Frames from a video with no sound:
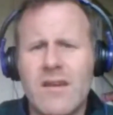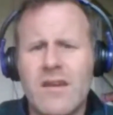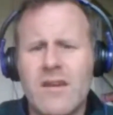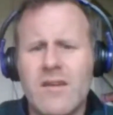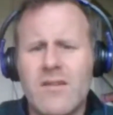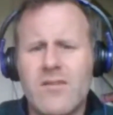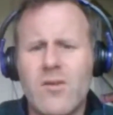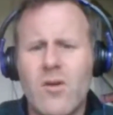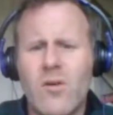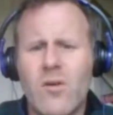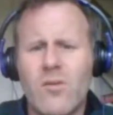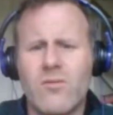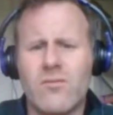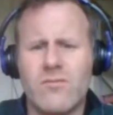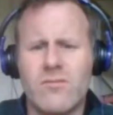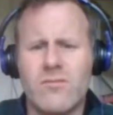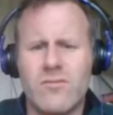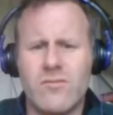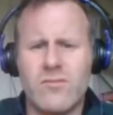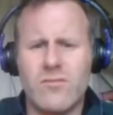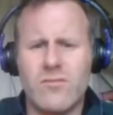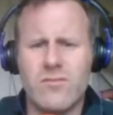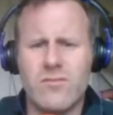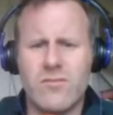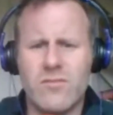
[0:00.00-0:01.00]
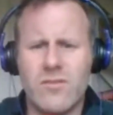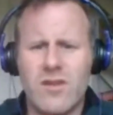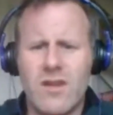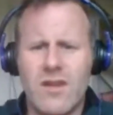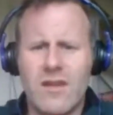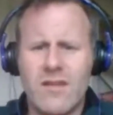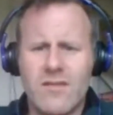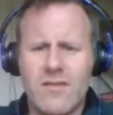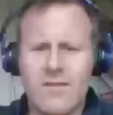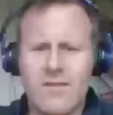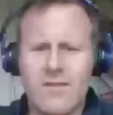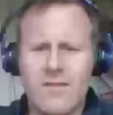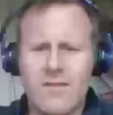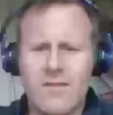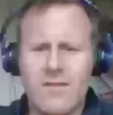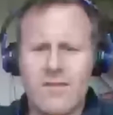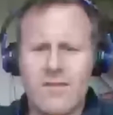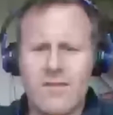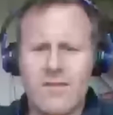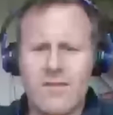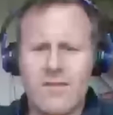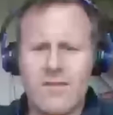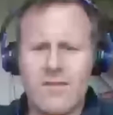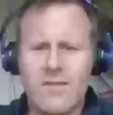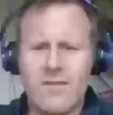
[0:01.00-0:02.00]
So, gigs
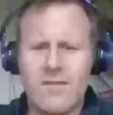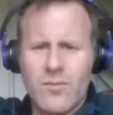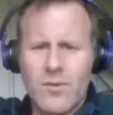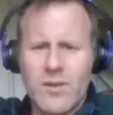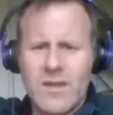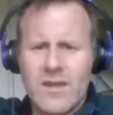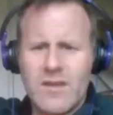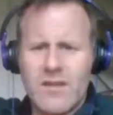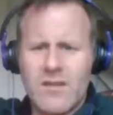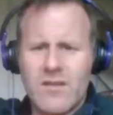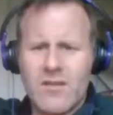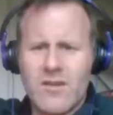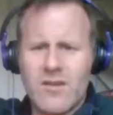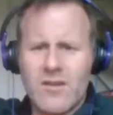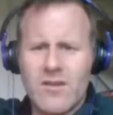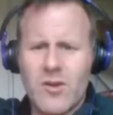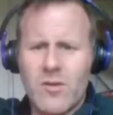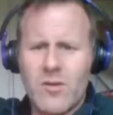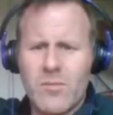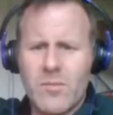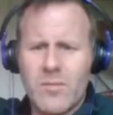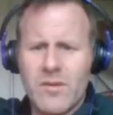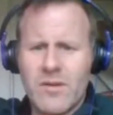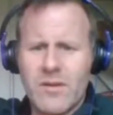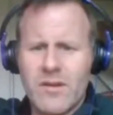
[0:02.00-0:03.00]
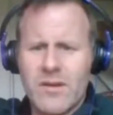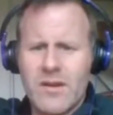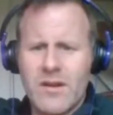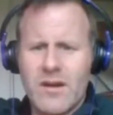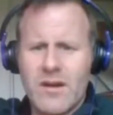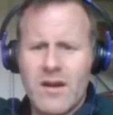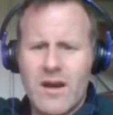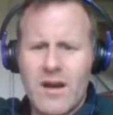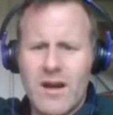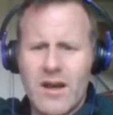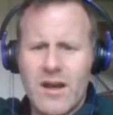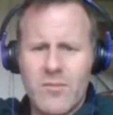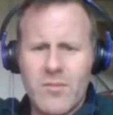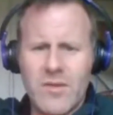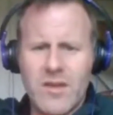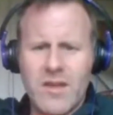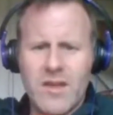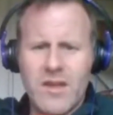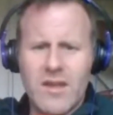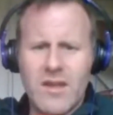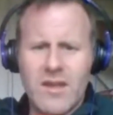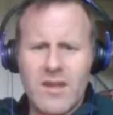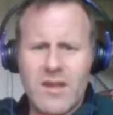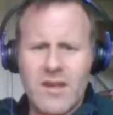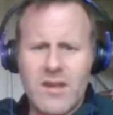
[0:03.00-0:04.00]
this week coming up. I'm
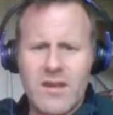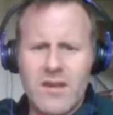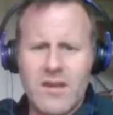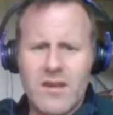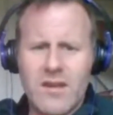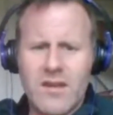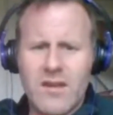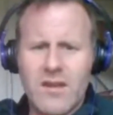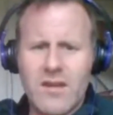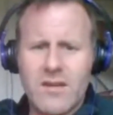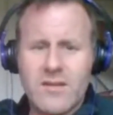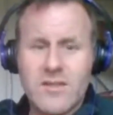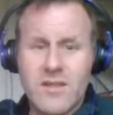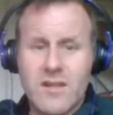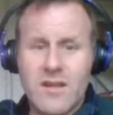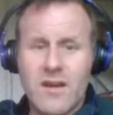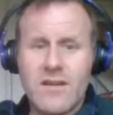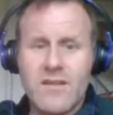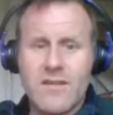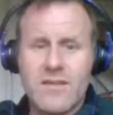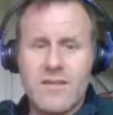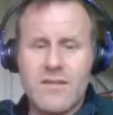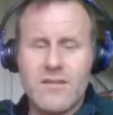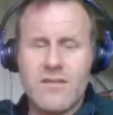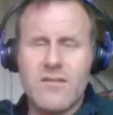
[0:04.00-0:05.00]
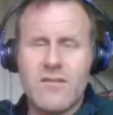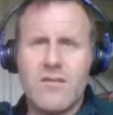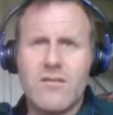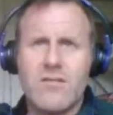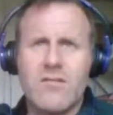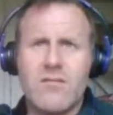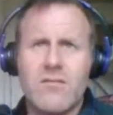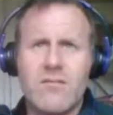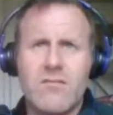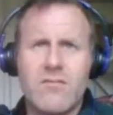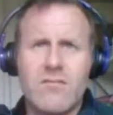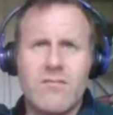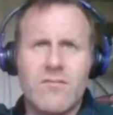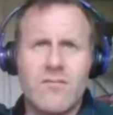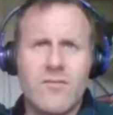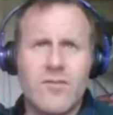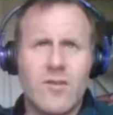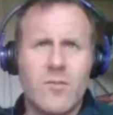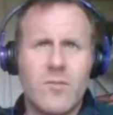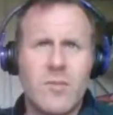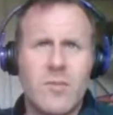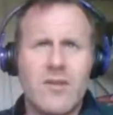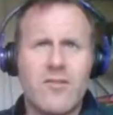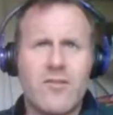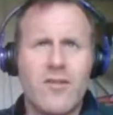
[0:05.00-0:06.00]
in tonight
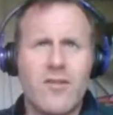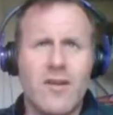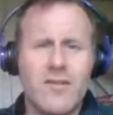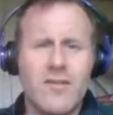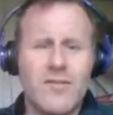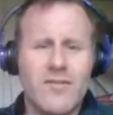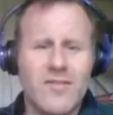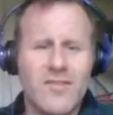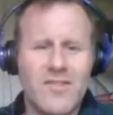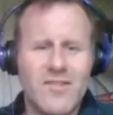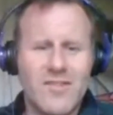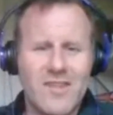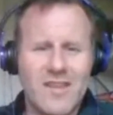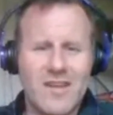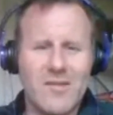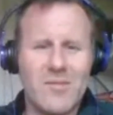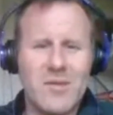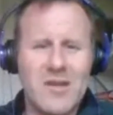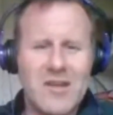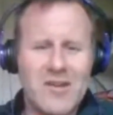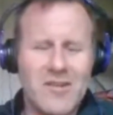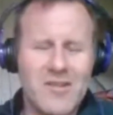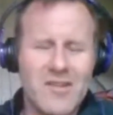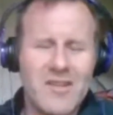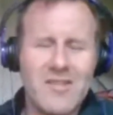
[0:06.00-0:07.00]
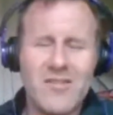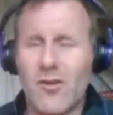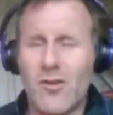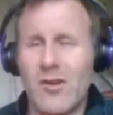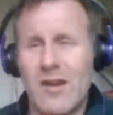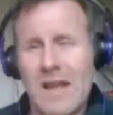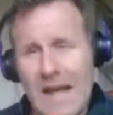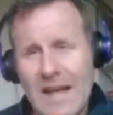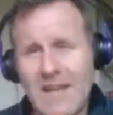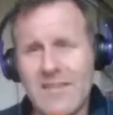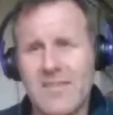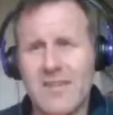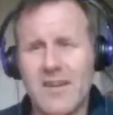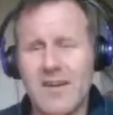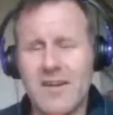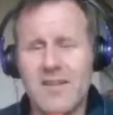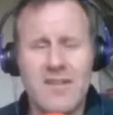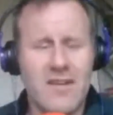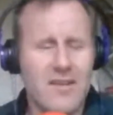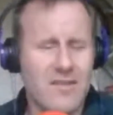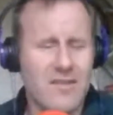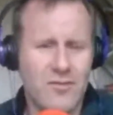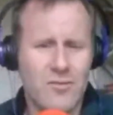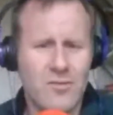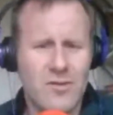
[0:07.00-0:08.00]
for the Patreons that will be hearing this, or last
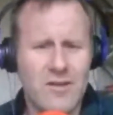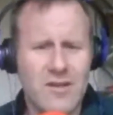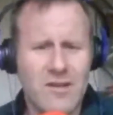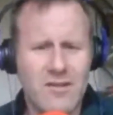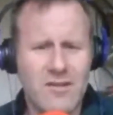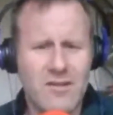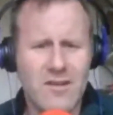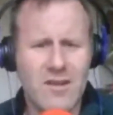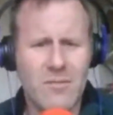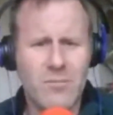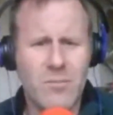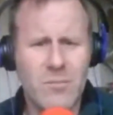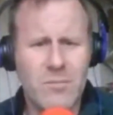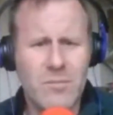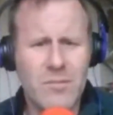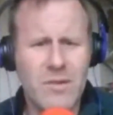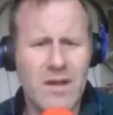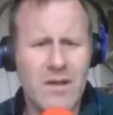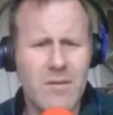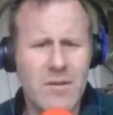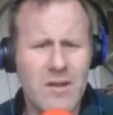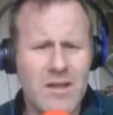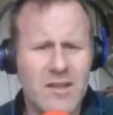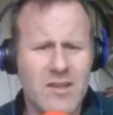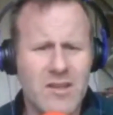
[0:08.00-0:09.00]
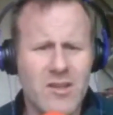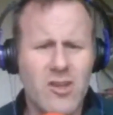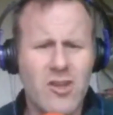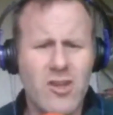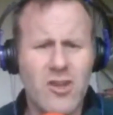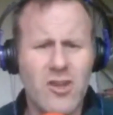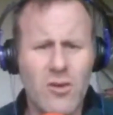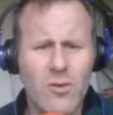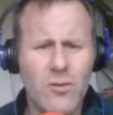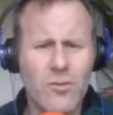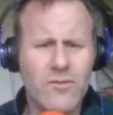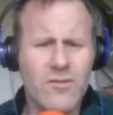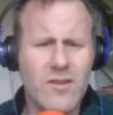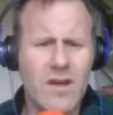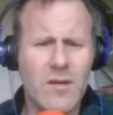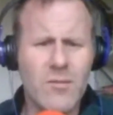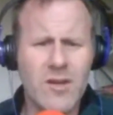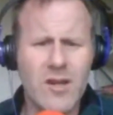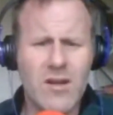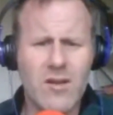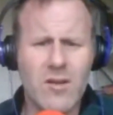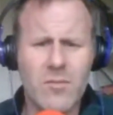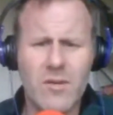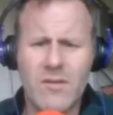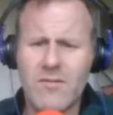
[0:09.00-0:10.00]
night I do hear it. I'm in Kyo's
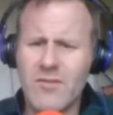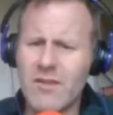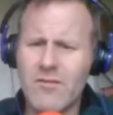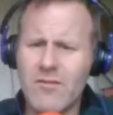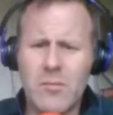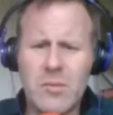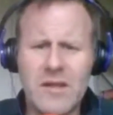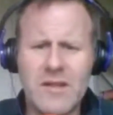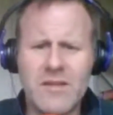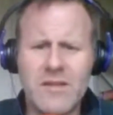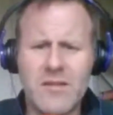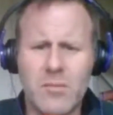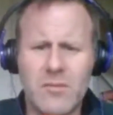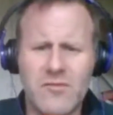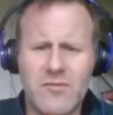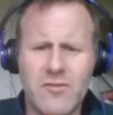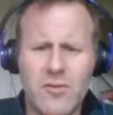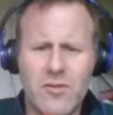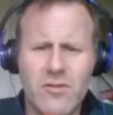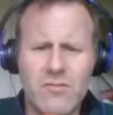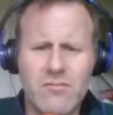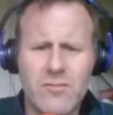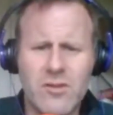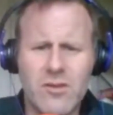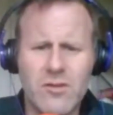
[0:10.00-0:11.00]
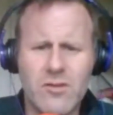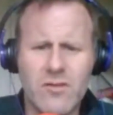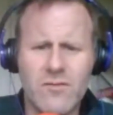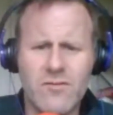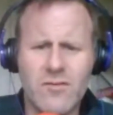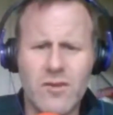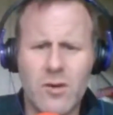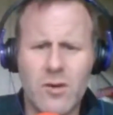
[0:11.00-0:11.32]
Comedy Club. Never played there before. Looking